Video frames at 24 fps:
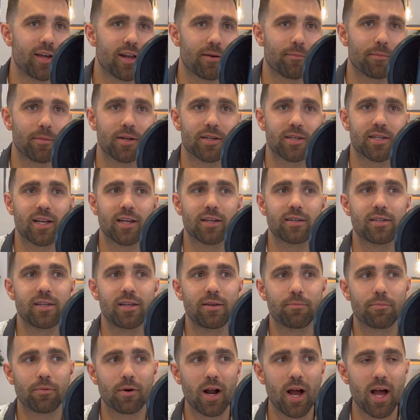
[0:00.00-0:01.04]
I'm gonna take
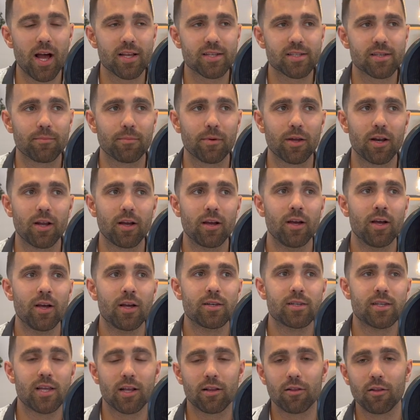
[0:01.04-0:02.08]
deep breaths. I'm gonna
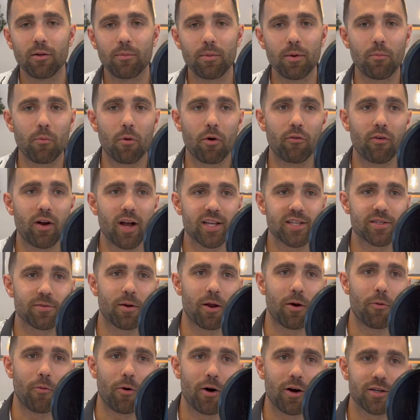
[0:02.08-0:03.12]
take a little bit more rest when
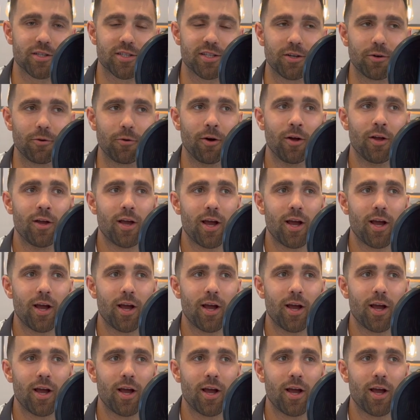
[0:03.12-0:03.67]
I want to.